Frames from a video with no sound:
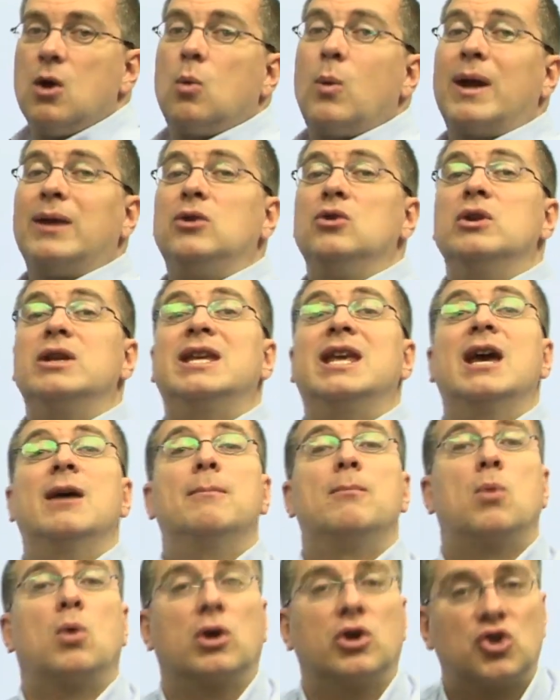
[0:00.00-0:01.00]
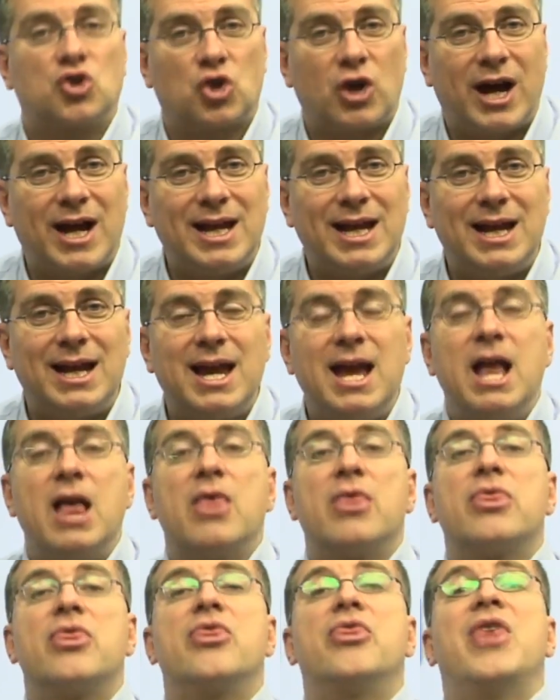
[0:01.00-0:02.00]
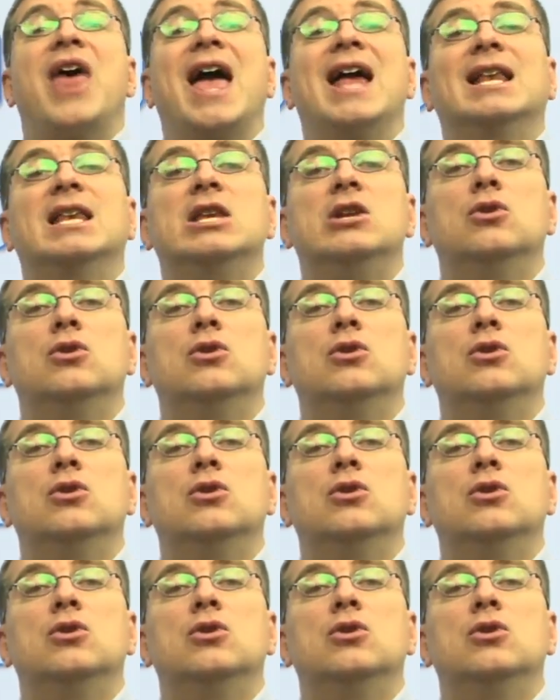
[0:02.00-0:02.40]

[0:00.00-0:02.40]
When you get more training, then